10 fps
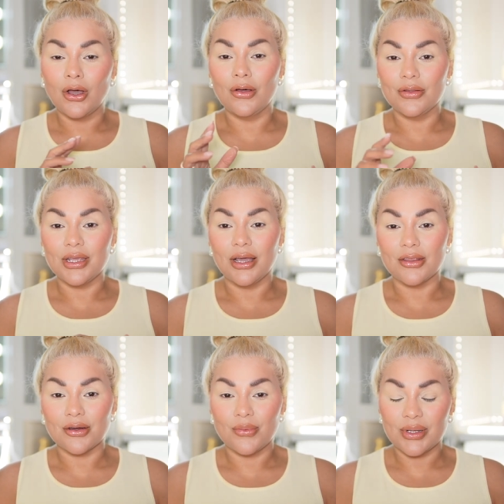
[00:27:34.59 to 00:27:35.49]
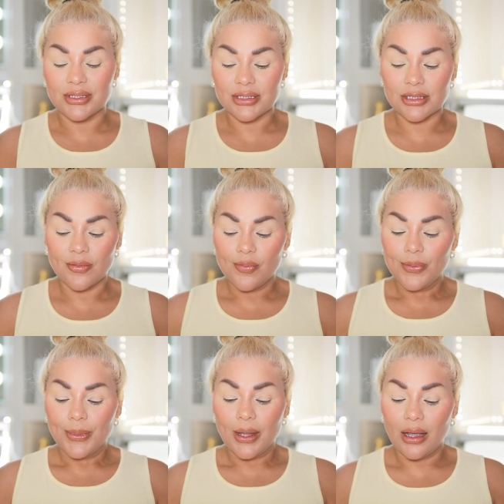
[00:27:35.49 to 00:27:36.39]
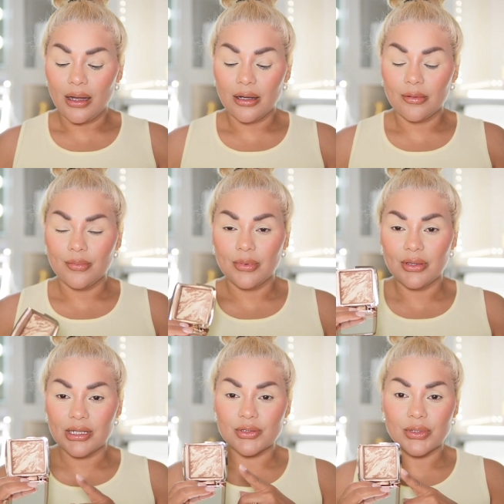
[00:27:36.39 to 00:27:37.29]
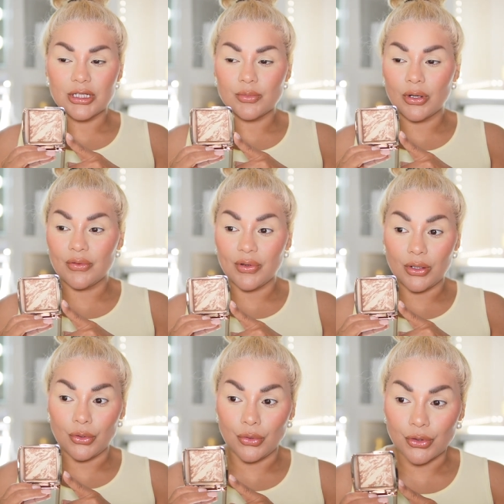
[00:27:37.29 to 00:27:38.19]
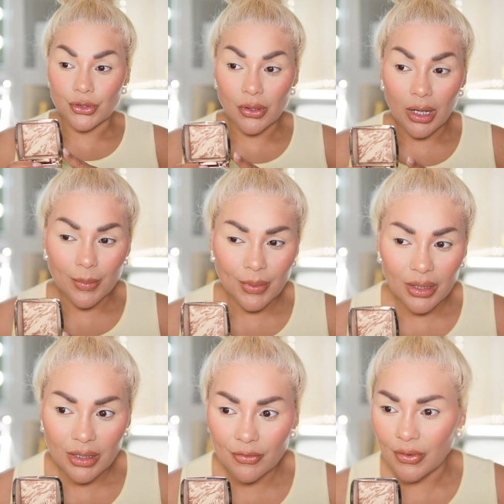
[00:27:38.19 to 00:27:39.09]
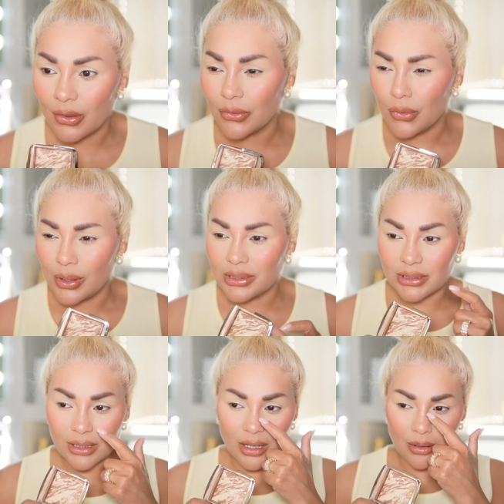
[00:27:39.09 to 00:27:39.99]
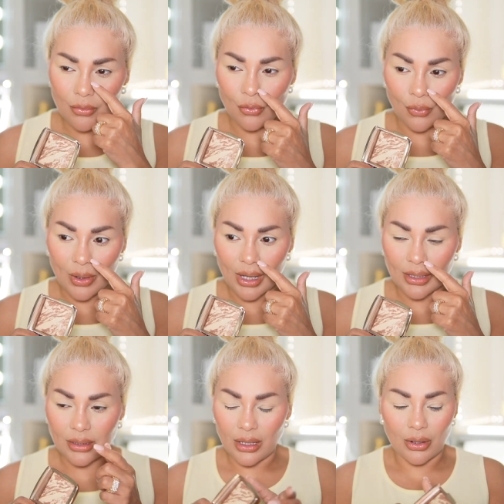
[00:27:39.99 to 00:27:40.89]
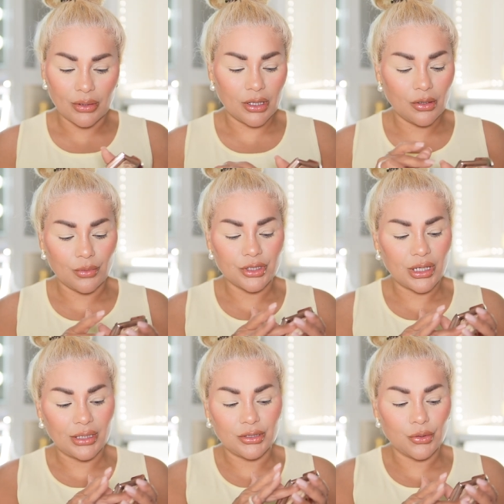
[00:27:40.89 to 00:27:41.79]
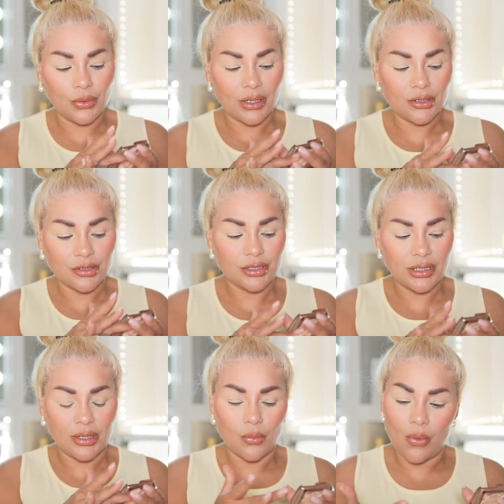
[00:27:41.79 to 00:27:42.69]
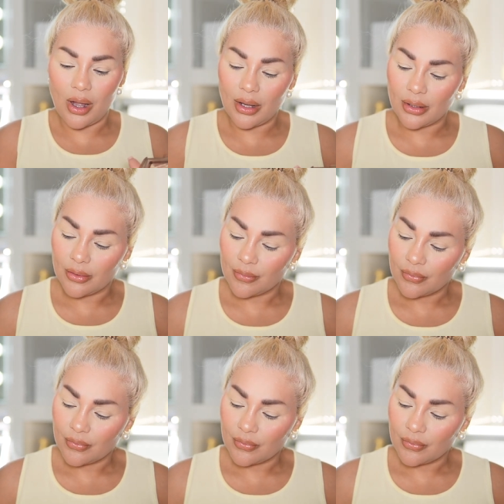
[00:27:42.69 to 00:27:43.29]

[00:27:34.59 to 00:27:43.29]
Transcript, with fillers: all the other ones um, this one is more of a neutral, I believe, although it did come red out here, which I don't understand why.